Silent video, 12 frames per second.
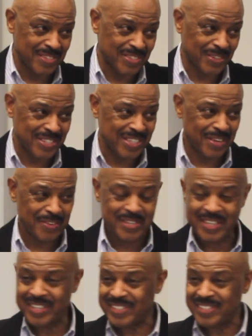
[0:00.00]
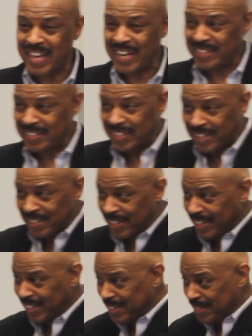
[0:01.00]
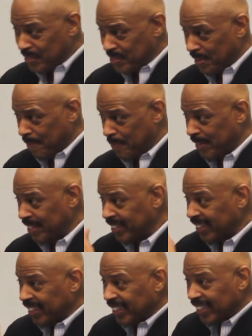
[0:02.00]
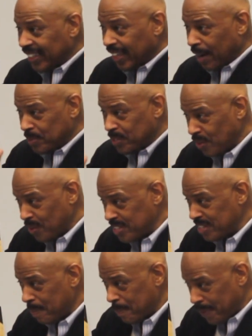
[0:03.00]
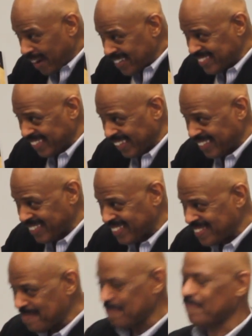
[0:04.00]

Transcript: So it's not ego tripping. I'm showing you the process.